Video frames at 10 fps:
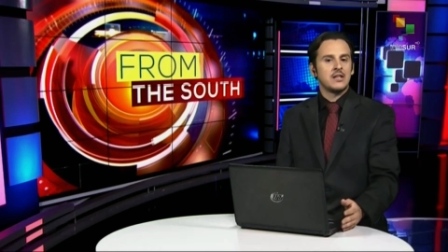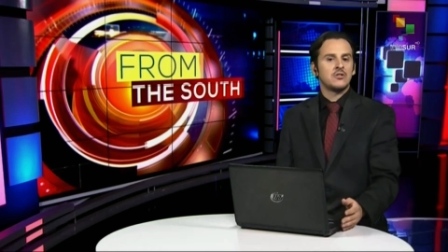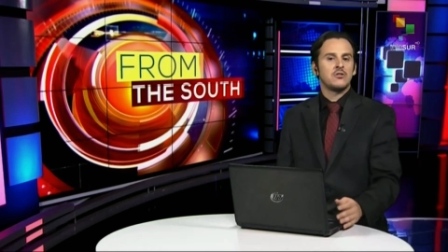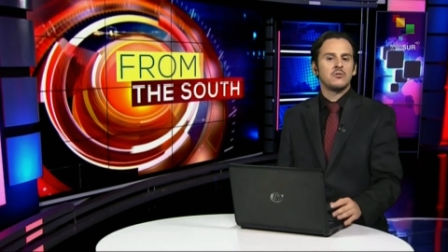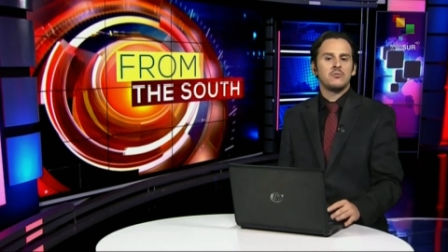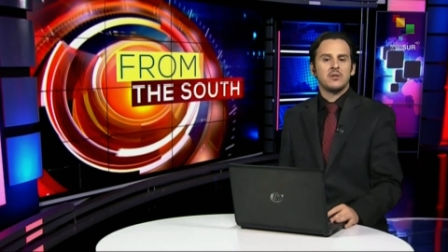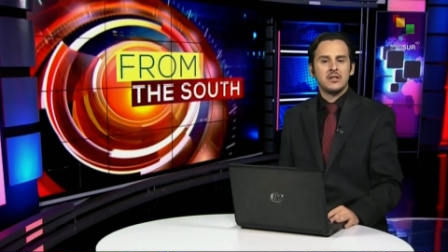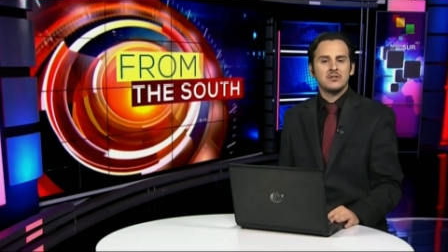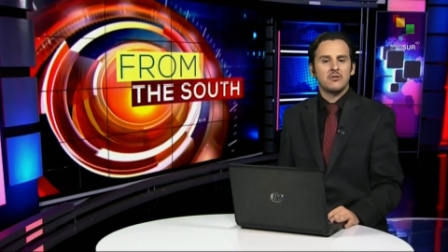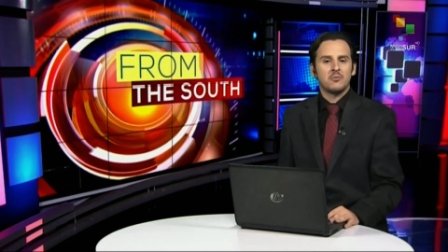Let's learn,
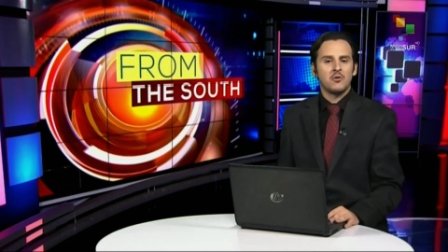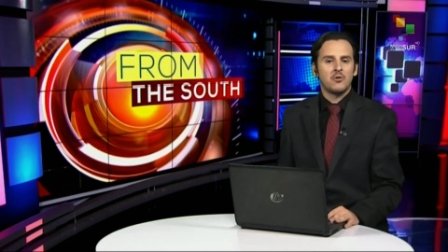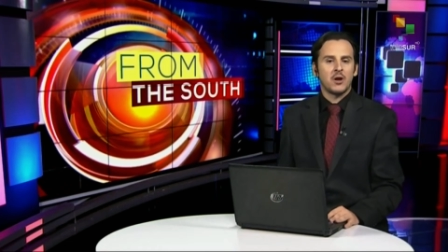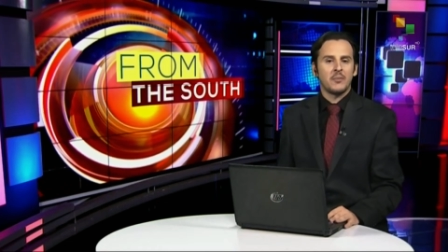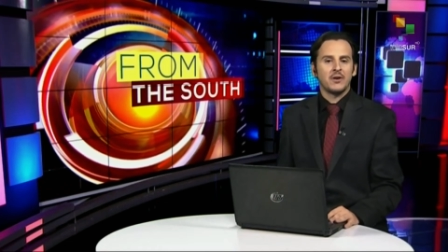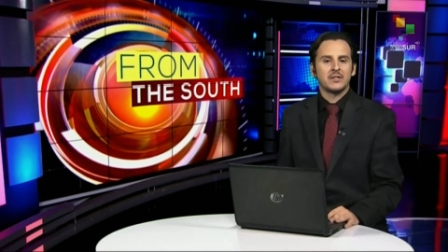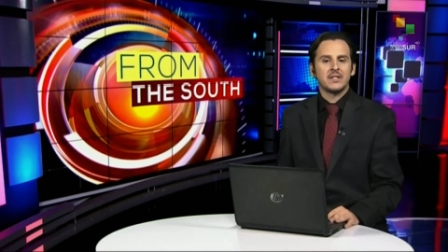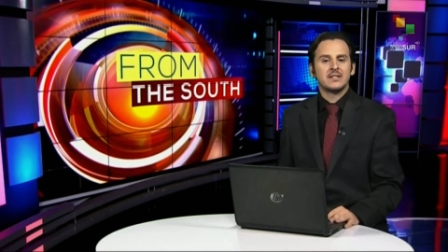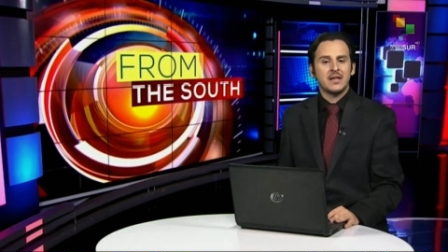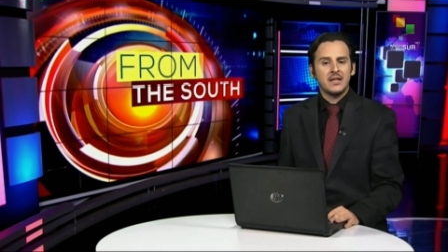let's learn more about
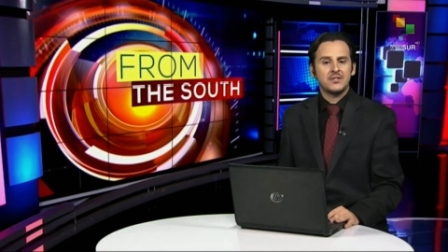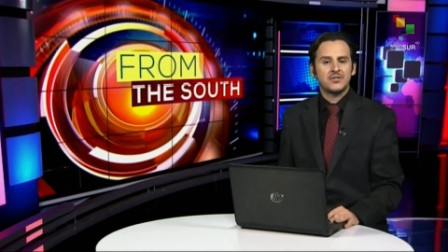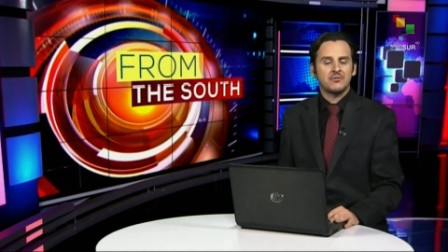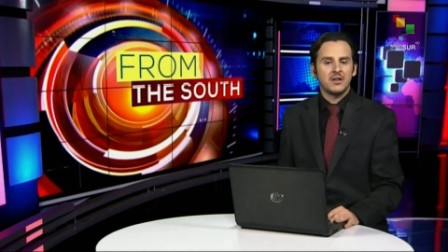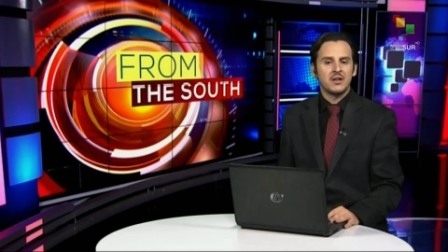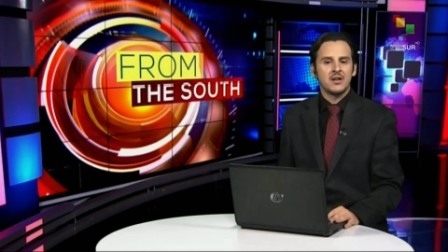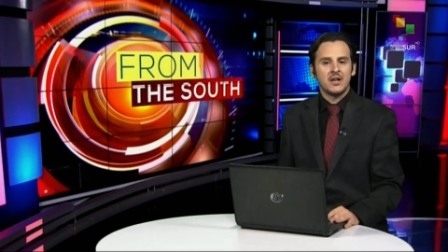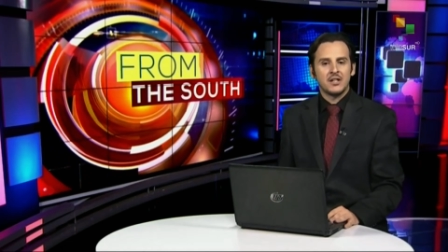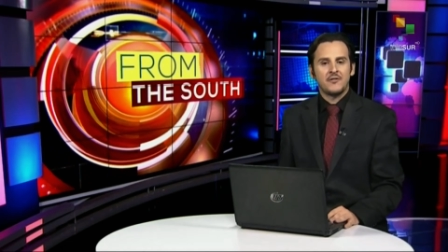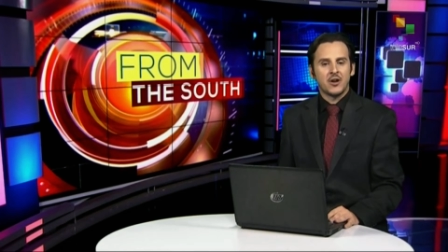its history
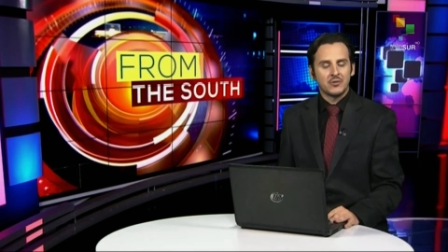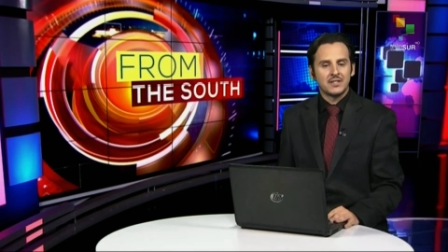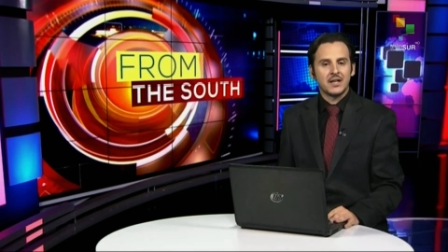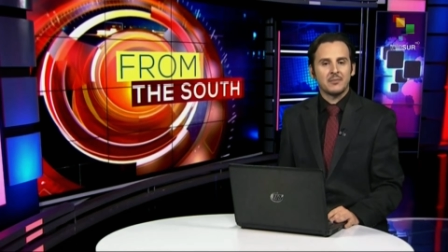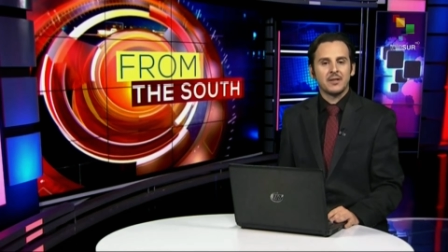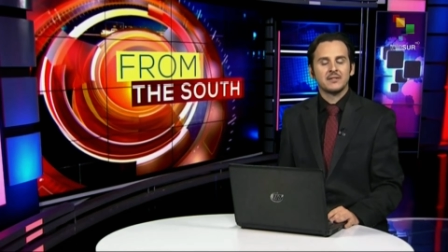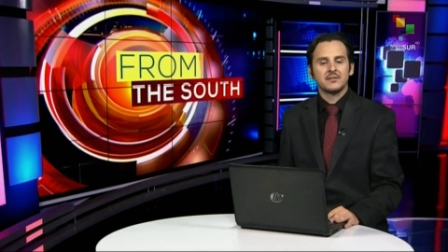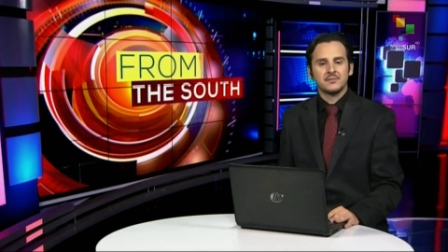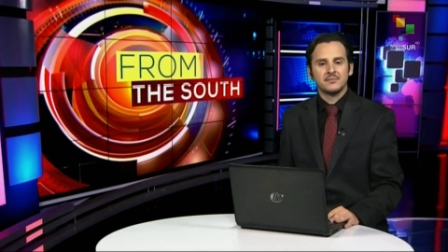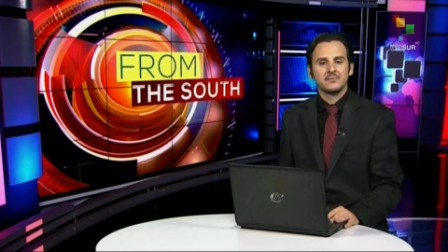in the following segment.